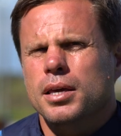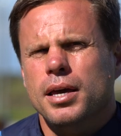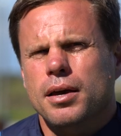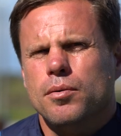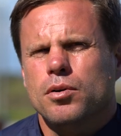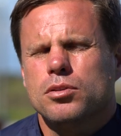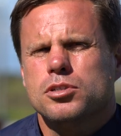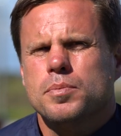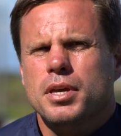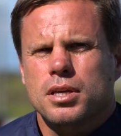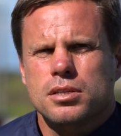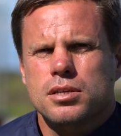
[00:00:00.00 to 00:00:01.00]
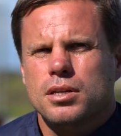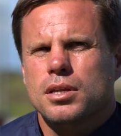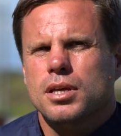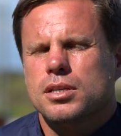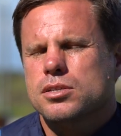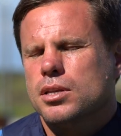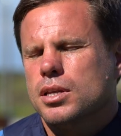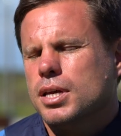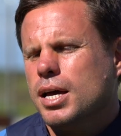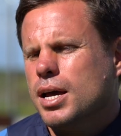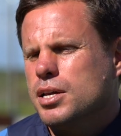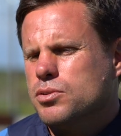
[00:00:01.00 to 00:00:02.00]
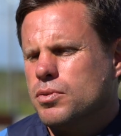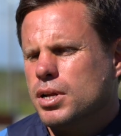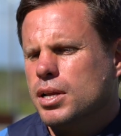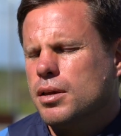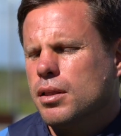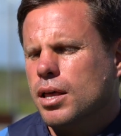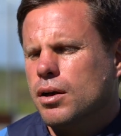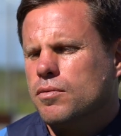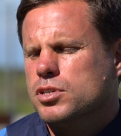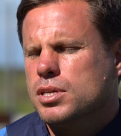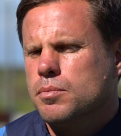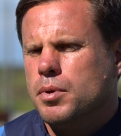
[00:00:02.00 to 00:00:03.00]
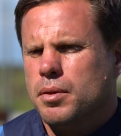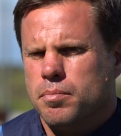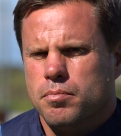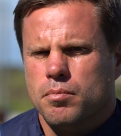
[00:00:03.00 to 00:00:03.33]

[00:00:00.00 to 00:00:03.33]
Yeah, well, speaking to the guys really, like obviously be